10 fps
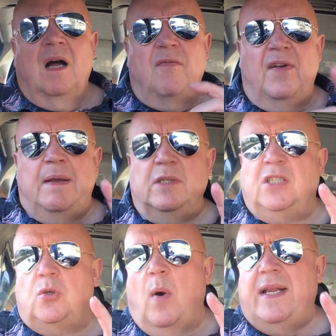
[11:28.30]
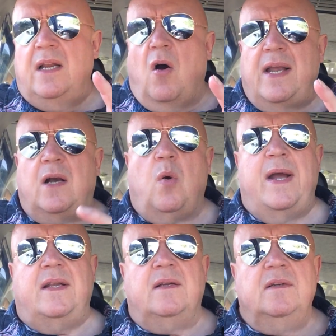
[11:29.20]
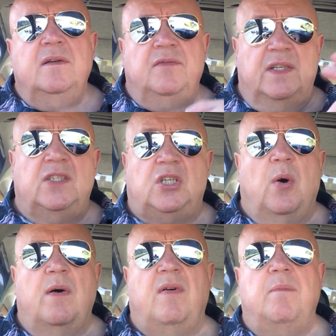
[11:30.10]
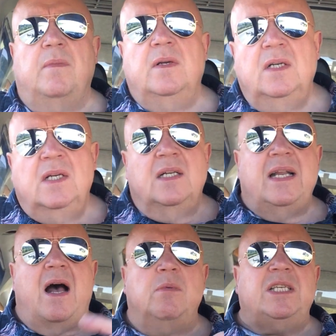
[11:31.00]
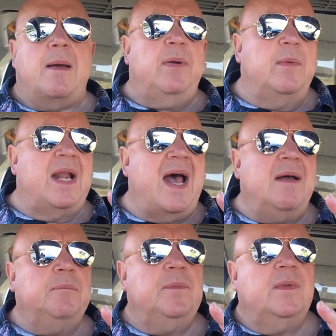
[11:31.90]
I think it was 29 quid for the 2 of them. Now I was happy with that,